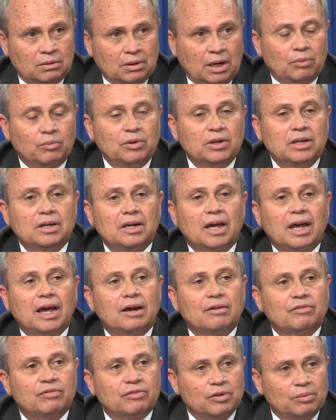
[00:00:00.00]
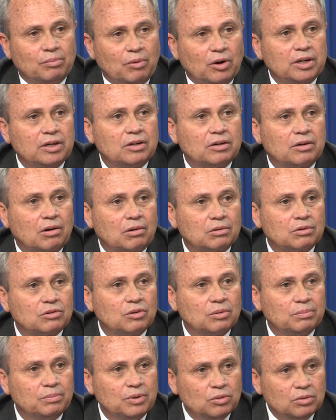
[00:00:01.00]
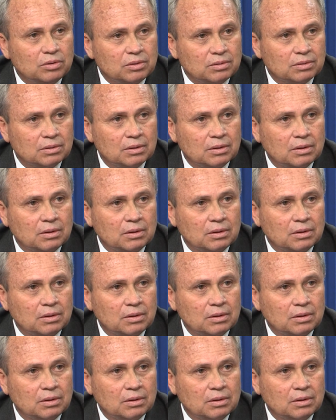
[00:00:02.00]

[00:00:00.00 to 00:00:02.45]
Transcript: and we need everybody to contribute